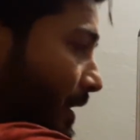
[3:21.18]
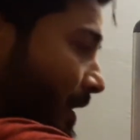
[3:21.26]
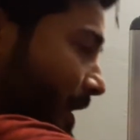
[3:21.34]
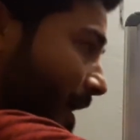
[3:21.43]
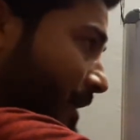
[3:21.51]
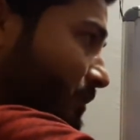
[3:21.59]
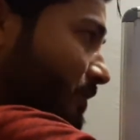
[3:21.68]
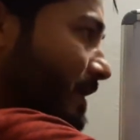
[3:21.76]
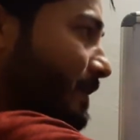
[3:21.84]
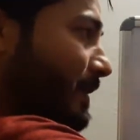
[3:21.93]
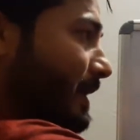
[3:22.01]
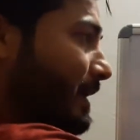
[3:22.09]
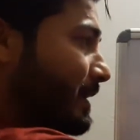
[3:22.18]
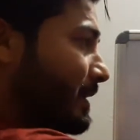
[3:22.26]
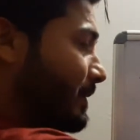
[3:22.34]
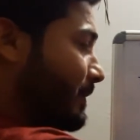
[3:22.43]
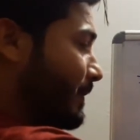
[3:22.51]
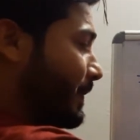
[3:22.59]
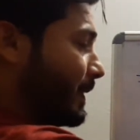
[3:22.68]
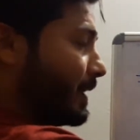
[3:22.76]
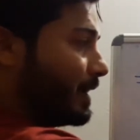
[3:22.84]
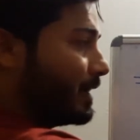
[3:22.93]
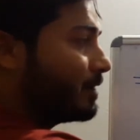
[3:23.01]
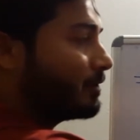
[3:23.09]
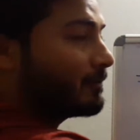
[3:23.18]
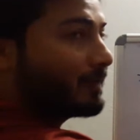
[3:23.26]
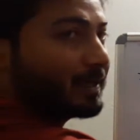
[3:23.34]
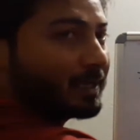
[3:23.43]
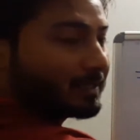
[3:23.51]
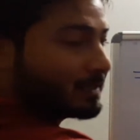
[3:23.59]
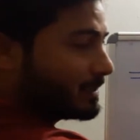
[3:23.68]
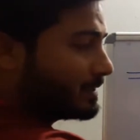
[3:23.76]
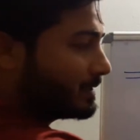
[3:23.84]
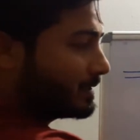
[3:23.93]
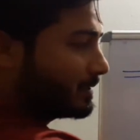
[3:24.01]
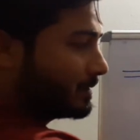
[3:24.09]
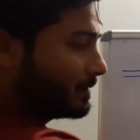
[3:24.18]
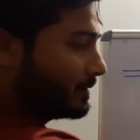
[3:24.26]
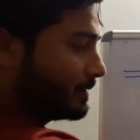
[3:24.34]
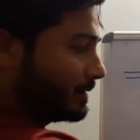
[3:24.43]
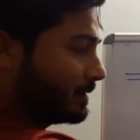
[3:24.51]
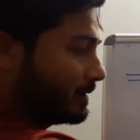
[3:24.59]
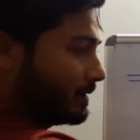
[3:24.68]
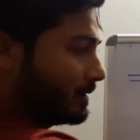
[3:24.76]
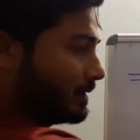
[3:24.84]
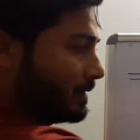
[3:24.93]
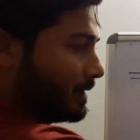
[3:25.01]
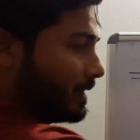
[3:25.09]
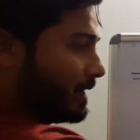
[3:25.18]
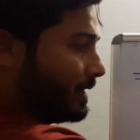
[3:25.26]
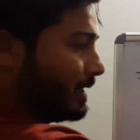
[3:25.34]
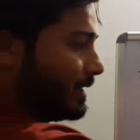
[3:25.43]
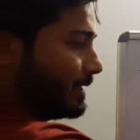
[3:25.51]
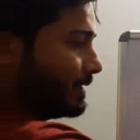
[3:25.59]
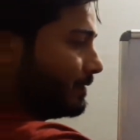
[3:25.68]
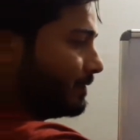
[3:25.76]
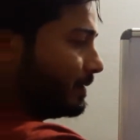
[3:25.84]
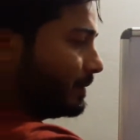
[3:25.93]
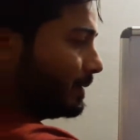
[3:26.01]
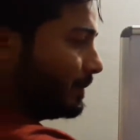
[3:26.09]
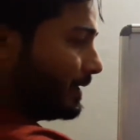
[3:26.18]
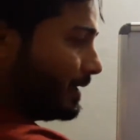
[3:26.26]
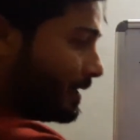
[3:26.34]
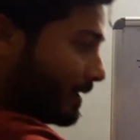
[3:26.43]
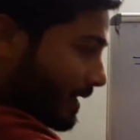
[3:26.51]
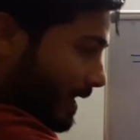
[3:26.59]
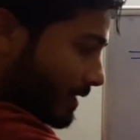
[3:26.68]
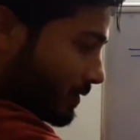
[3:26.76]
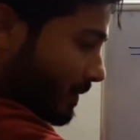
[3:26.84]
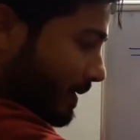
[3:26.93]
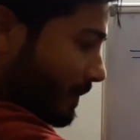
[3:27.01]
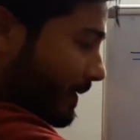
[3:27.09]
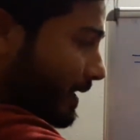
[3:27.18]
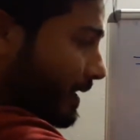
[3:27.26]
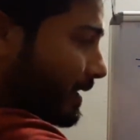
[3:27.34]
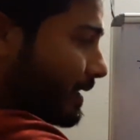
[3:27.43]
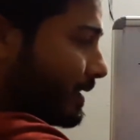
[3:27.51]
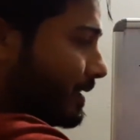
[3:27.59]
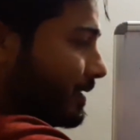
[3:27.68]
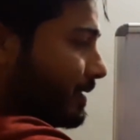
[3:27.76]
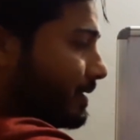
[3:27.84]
in xy plane along y axis, and another one will be in xy plane